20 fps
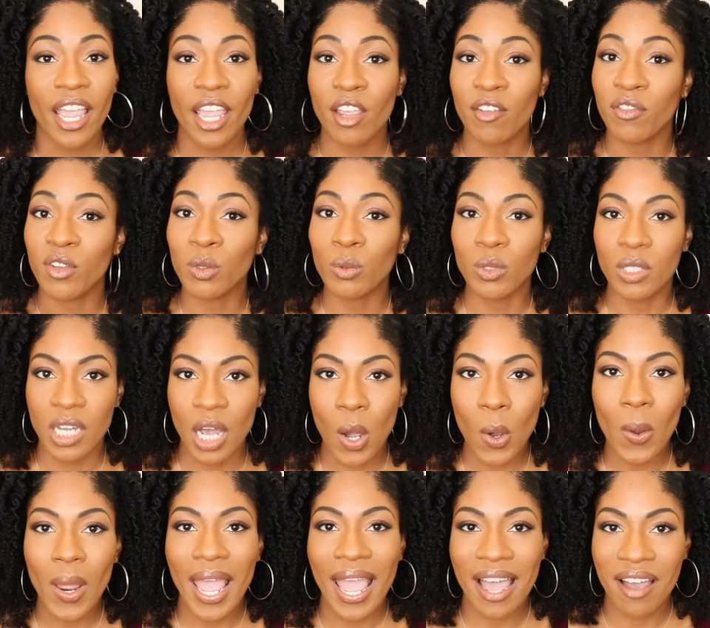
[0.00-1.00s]
If you
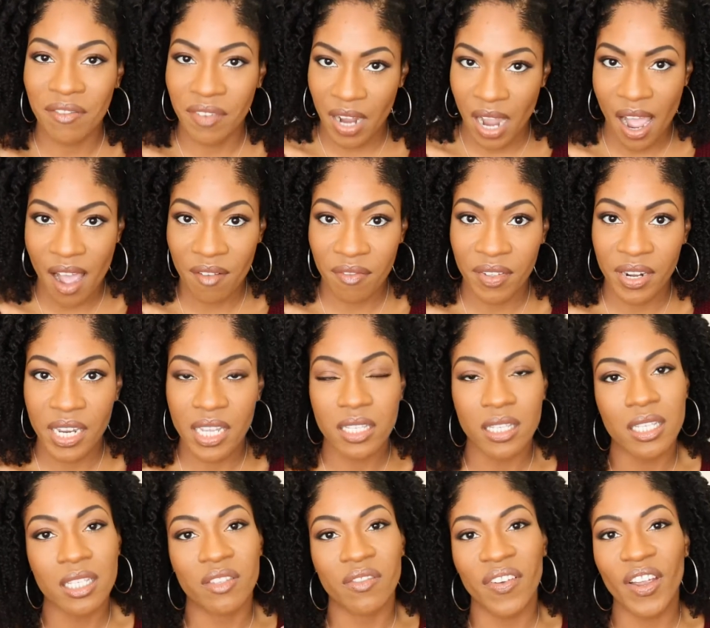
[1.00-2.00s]
don't have confidence,
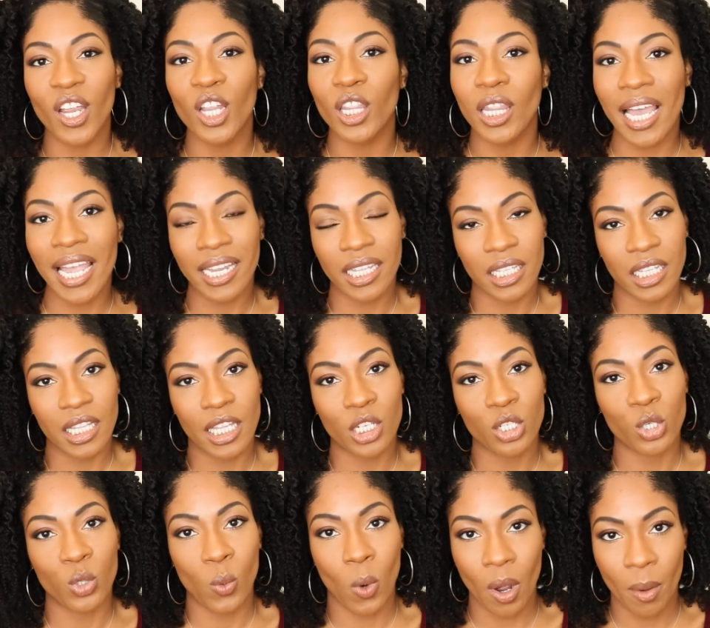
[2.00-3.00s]
it's very likely
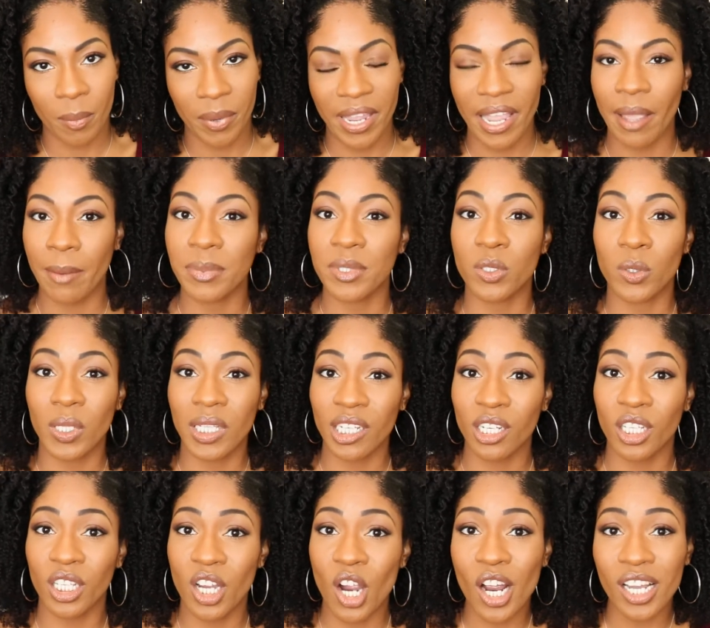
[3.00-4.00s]
that you won't be able to
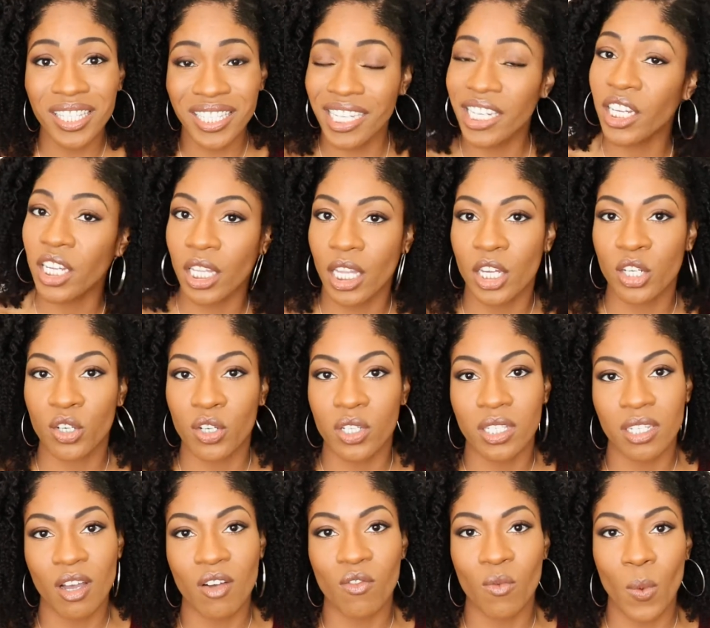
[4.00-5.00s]
clearly articulate
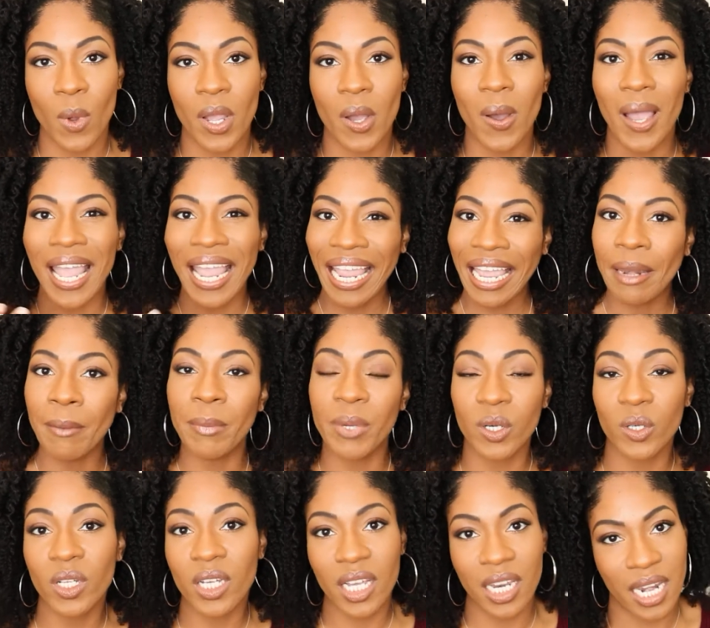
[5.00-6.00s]
yourself well and
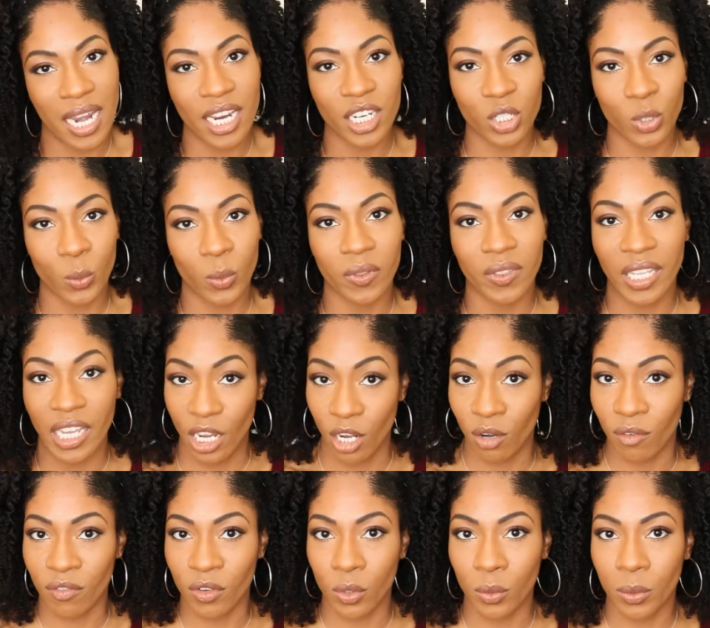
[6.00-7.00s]
build a connection with the
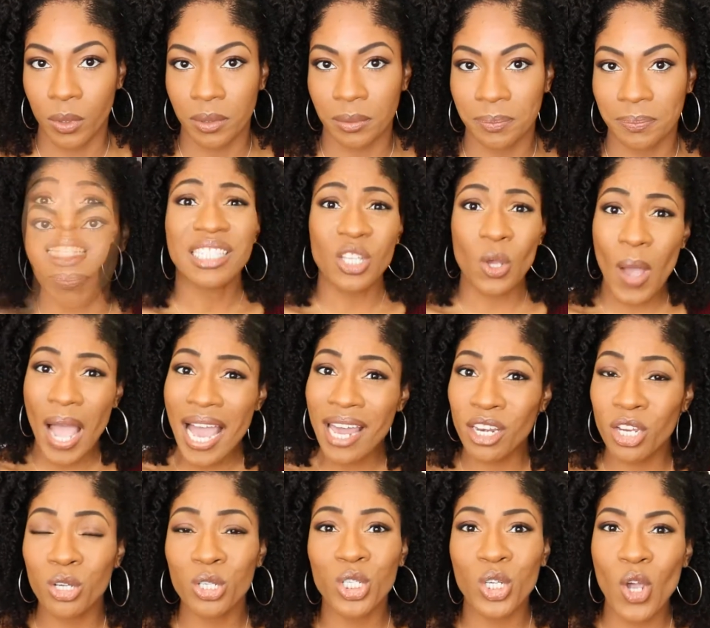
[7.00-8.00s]
interviewer. So how
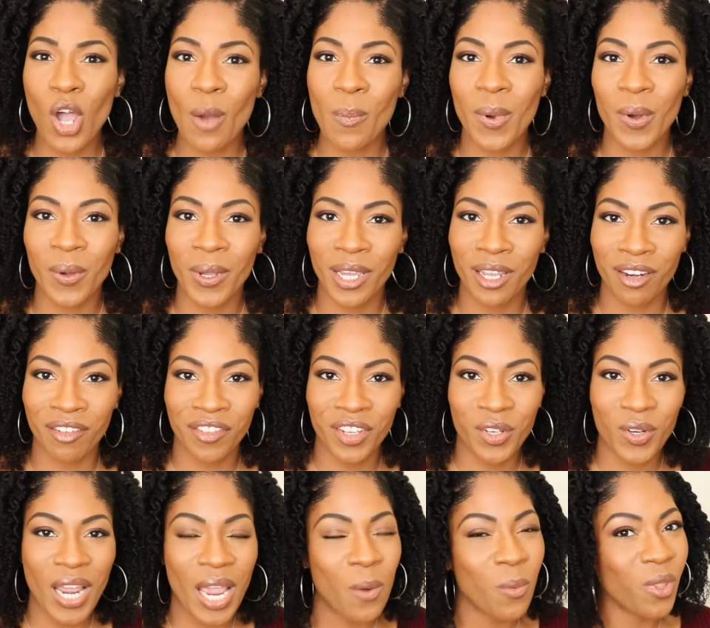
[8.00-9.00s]
do you show up on
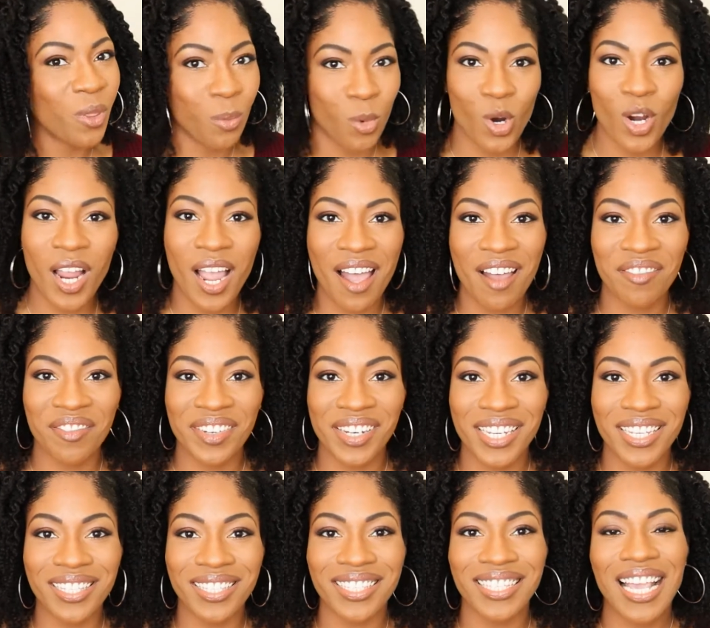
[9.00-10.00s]
interview day with more
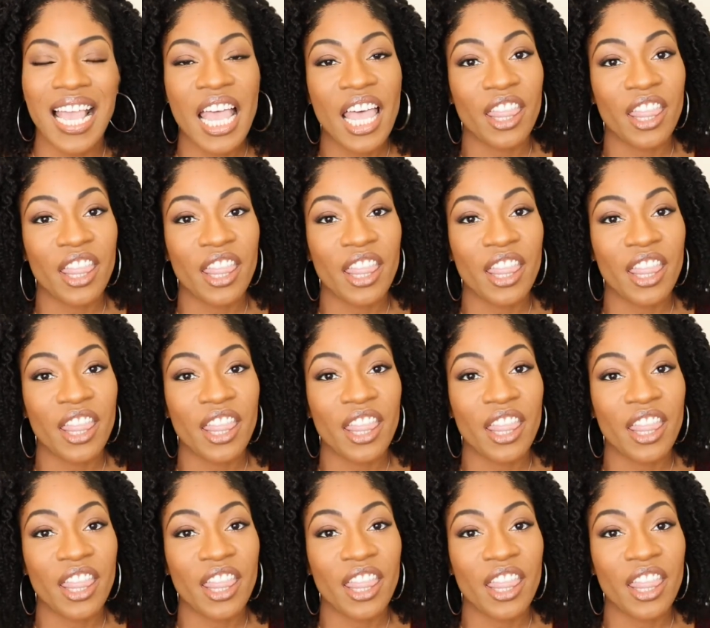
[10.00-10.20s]
confidence?